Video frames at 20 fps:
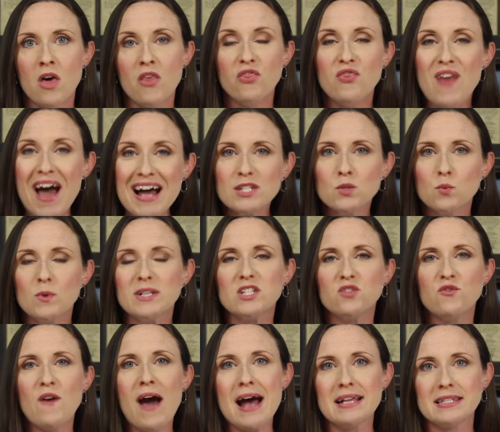That's
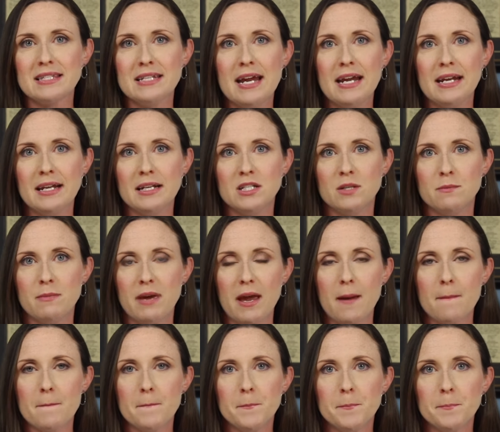what's fascinating to
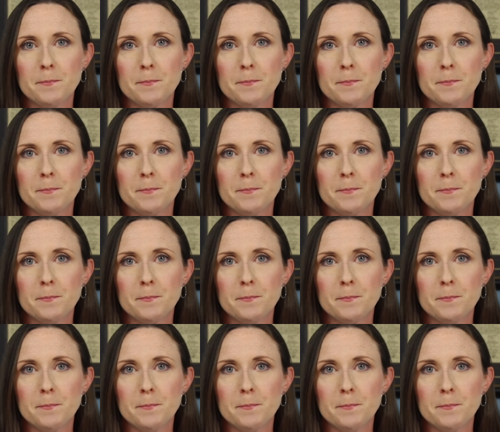me.